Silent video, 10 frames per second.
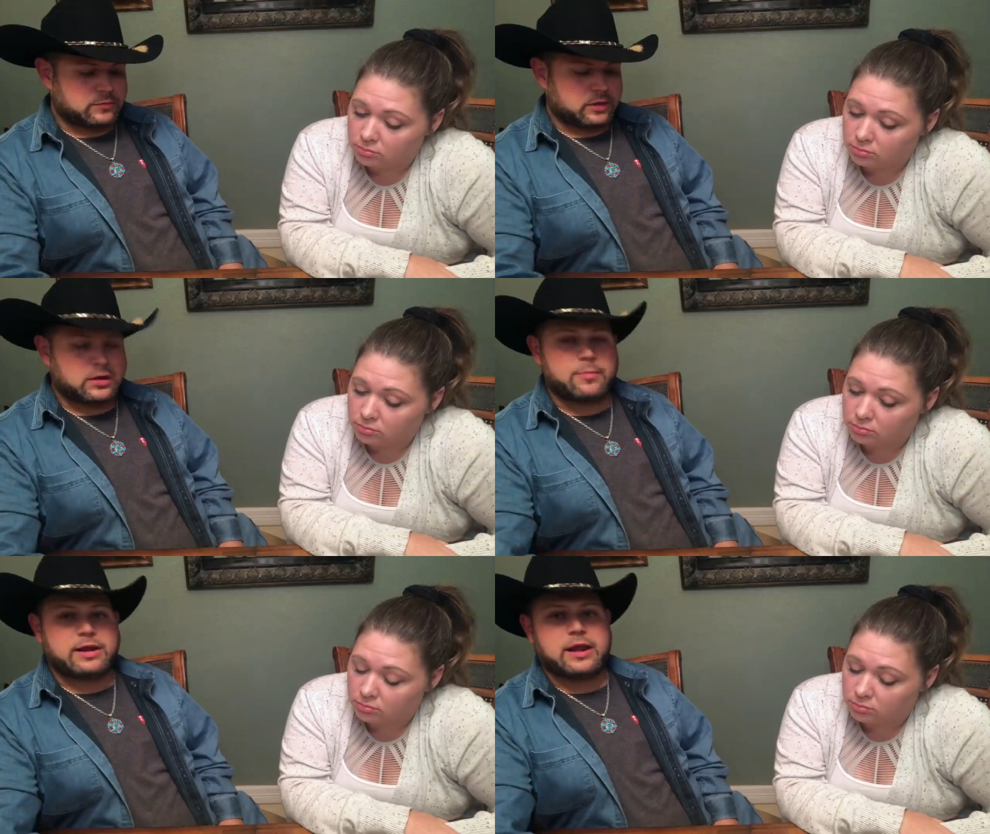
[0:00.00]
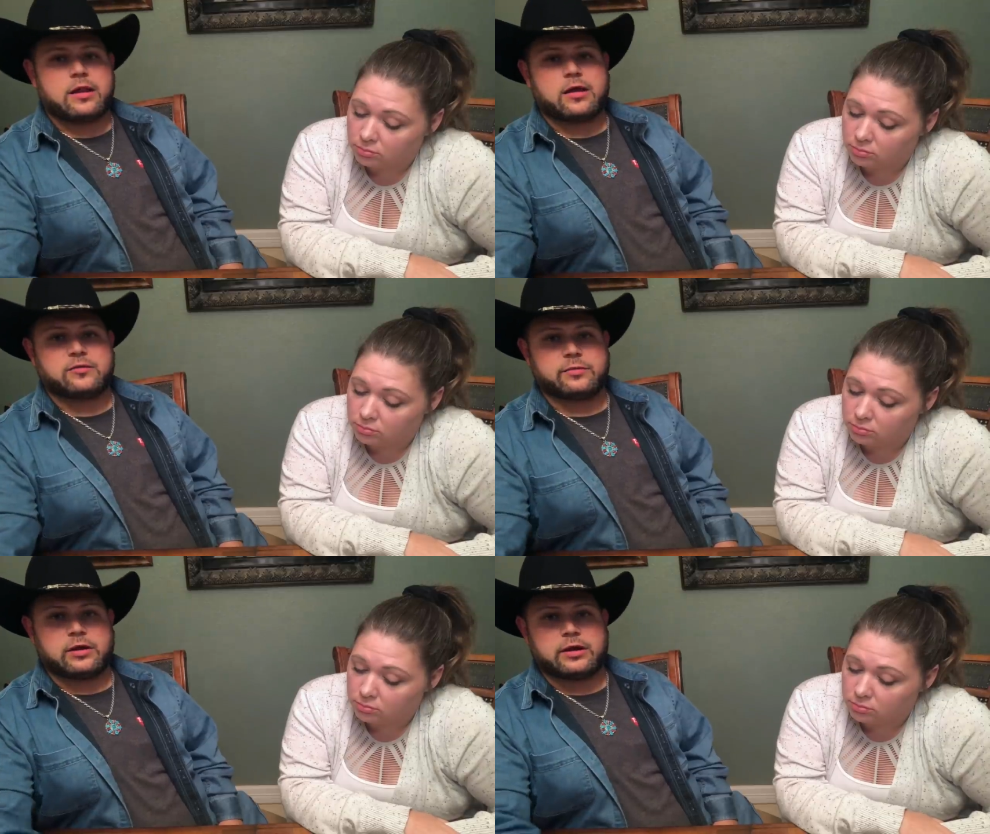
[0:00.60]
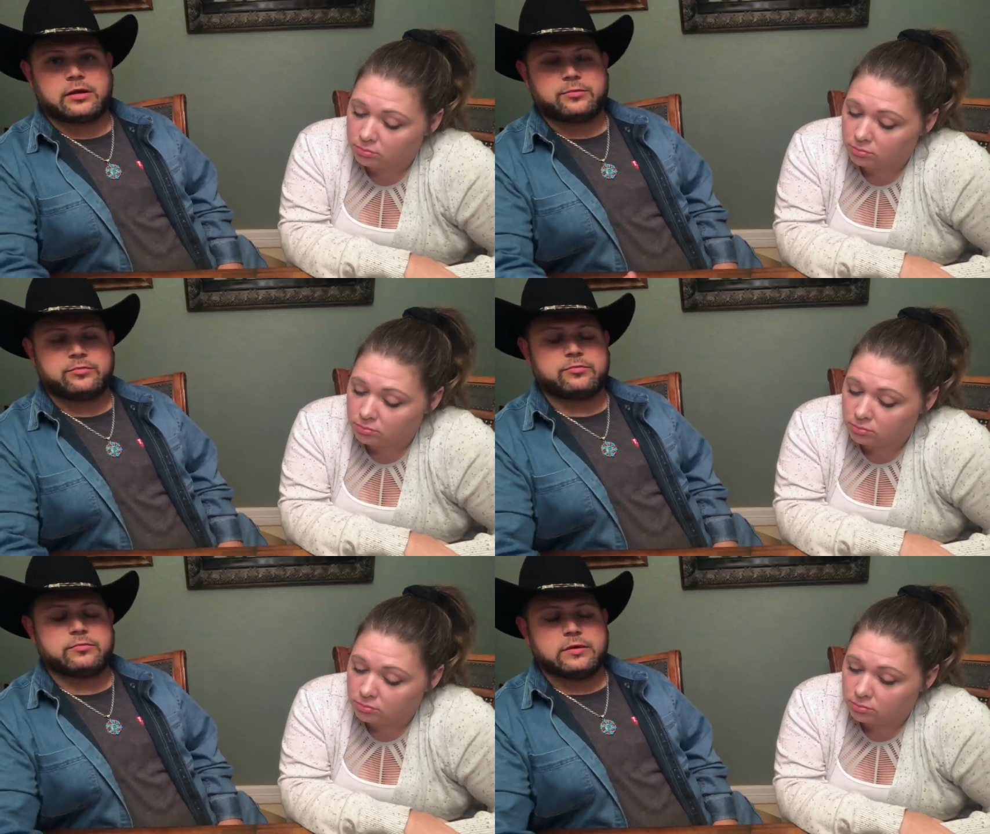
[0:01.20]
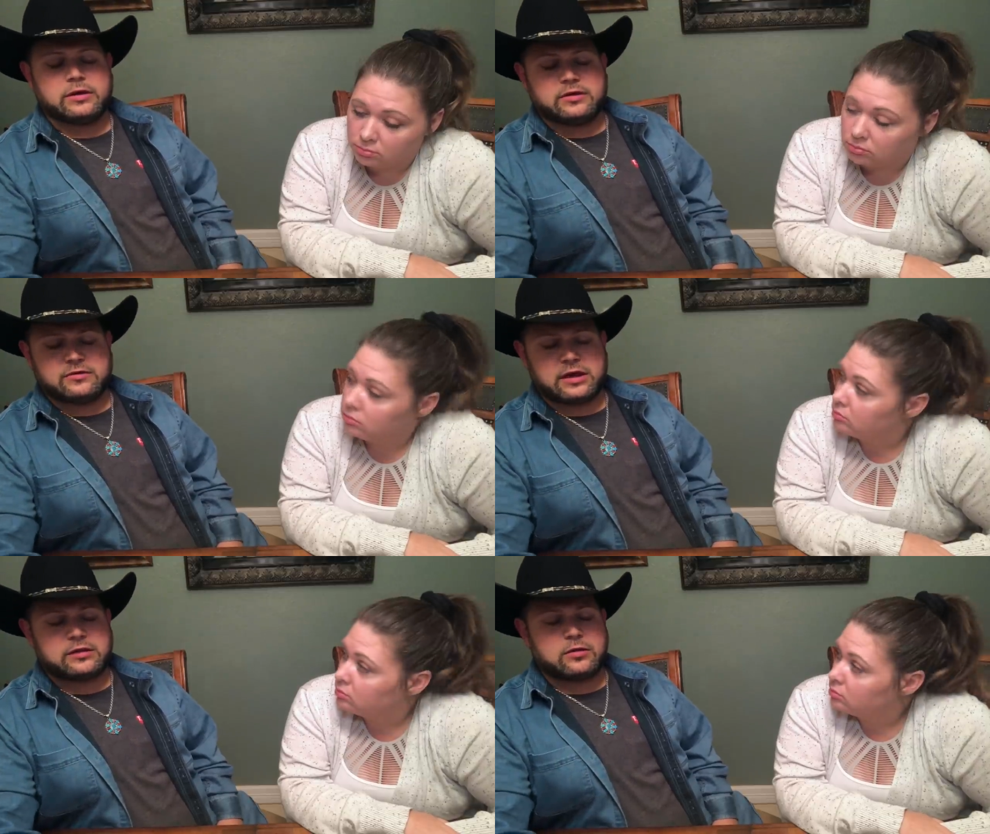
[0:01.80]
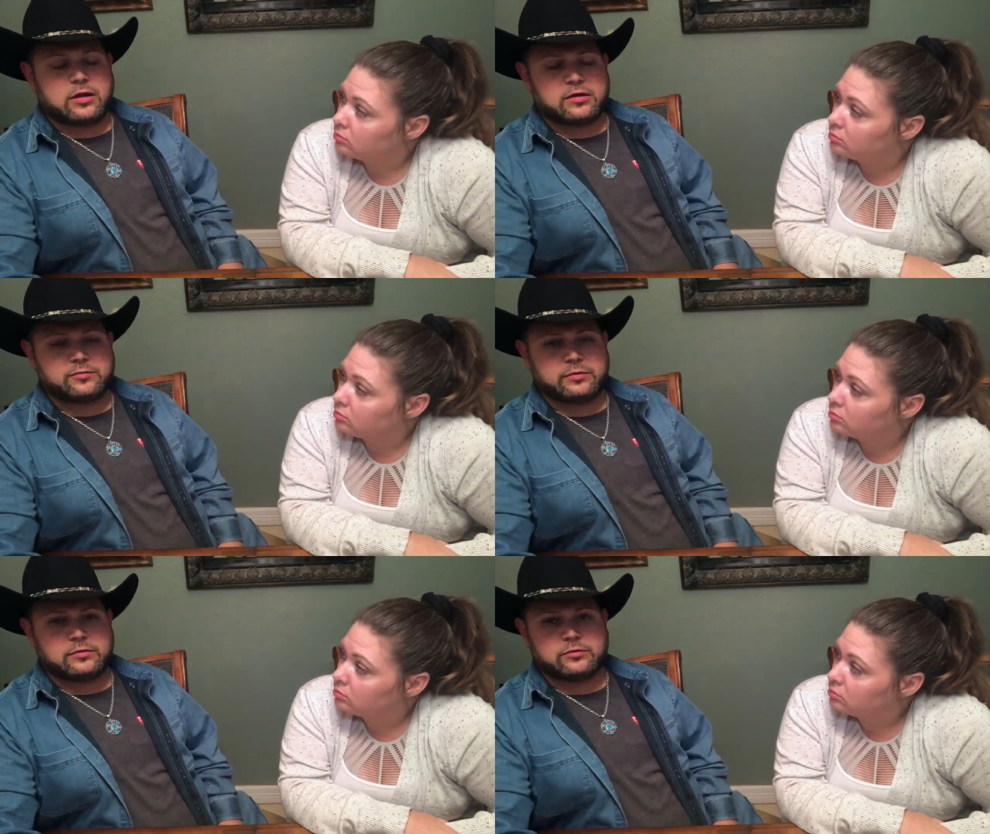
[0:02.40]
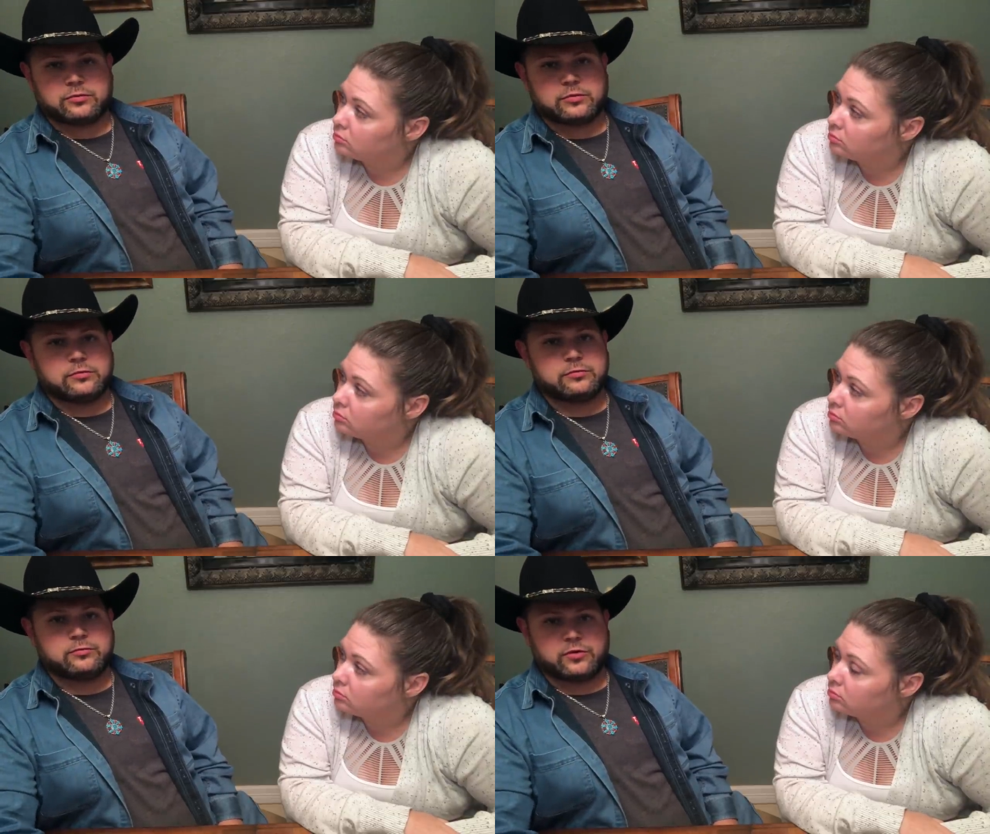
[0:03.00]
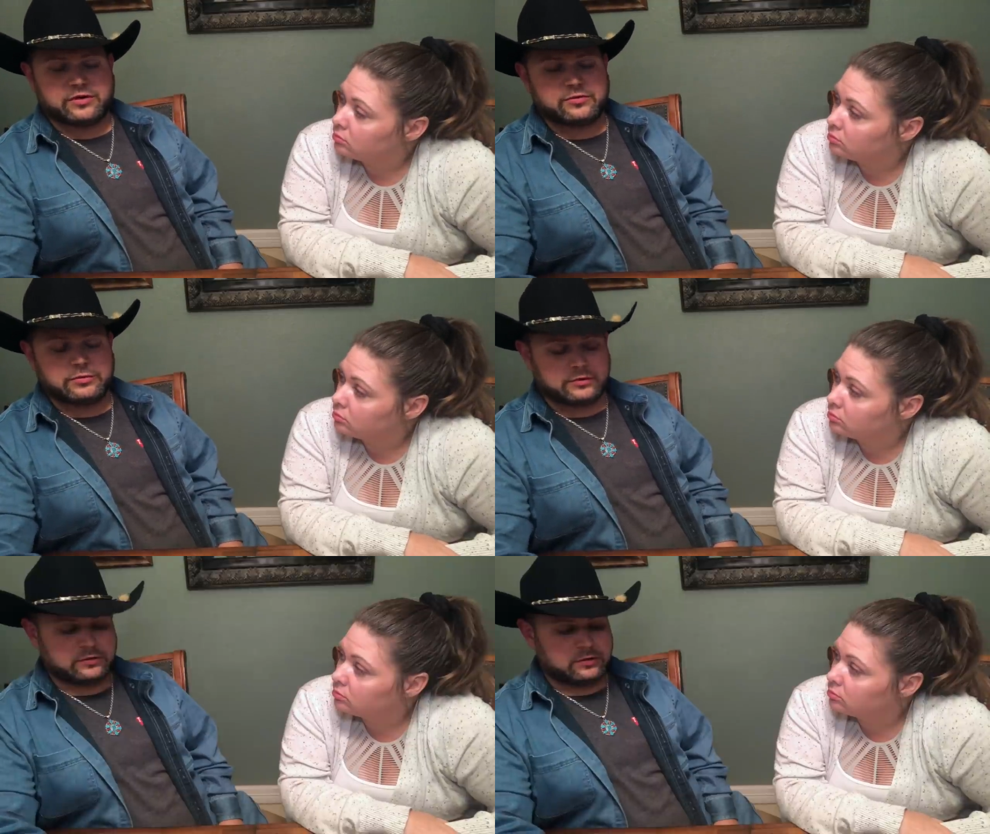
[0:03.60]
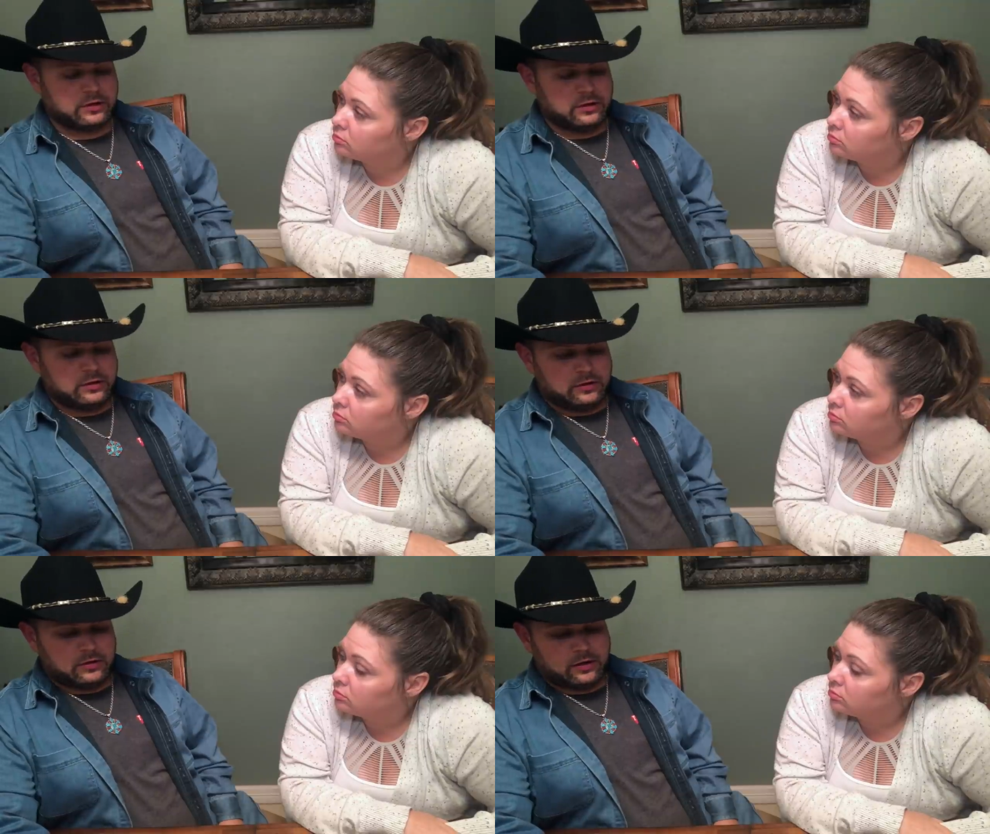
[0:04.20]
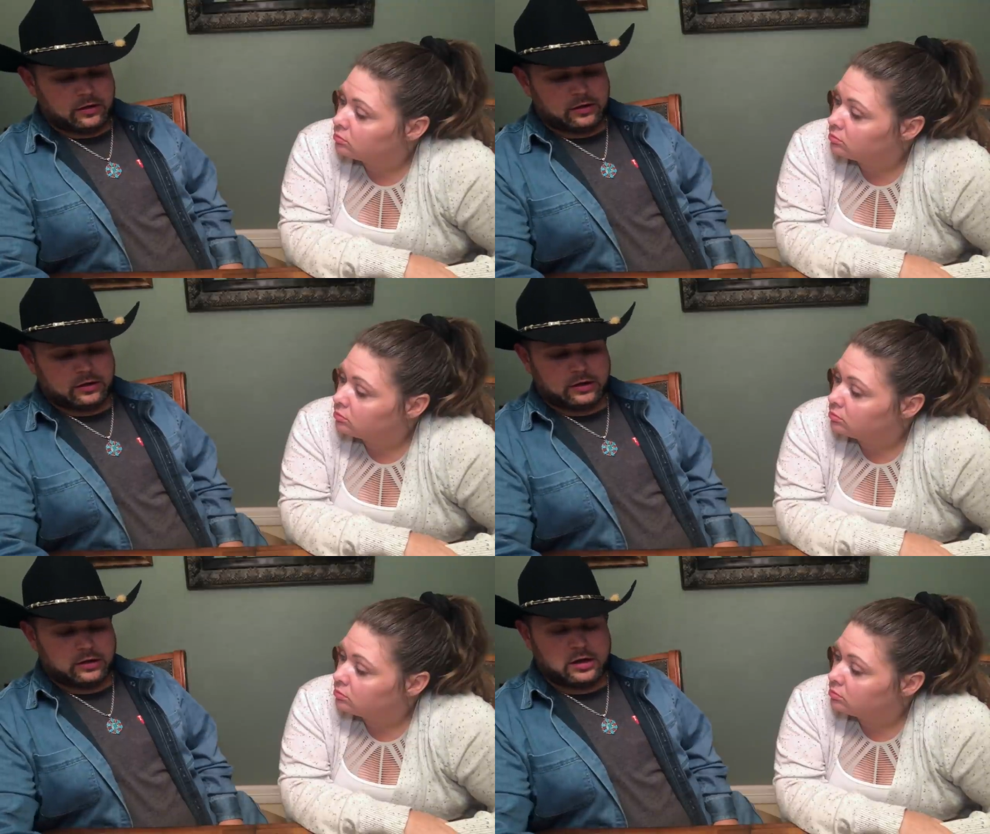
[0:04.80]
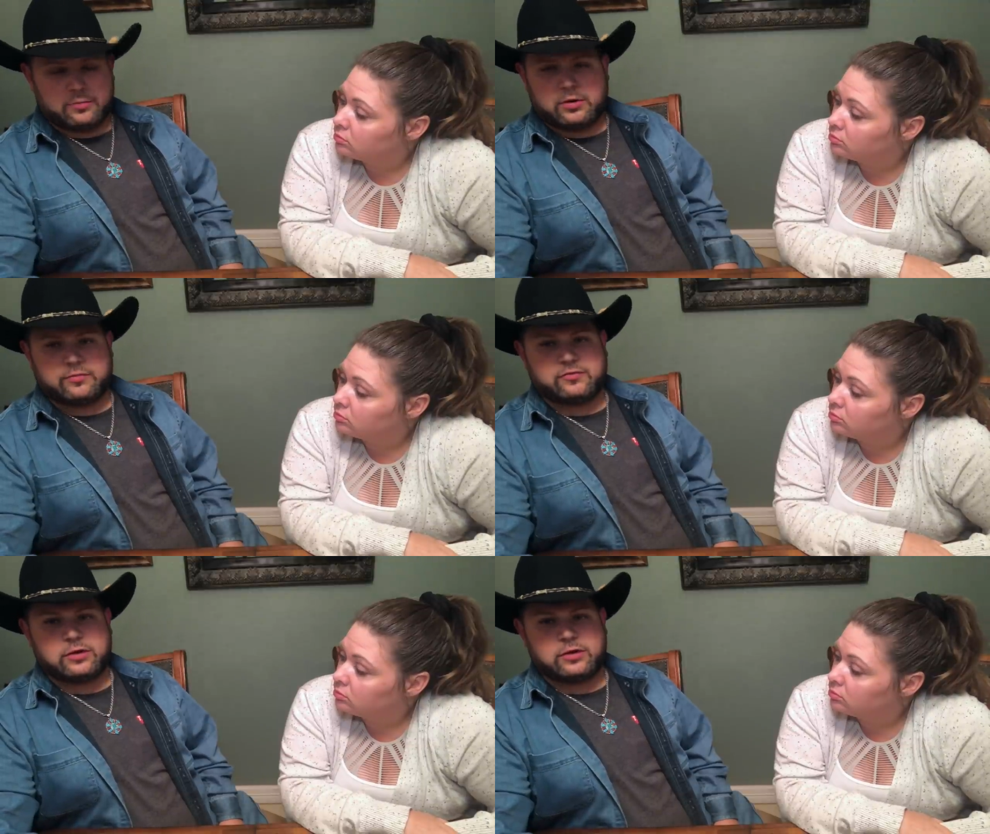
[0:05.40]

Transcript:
Speaker 1: coming out of the hospital. I end up staying to the hospital through Christmas. Uh, I get to come home a few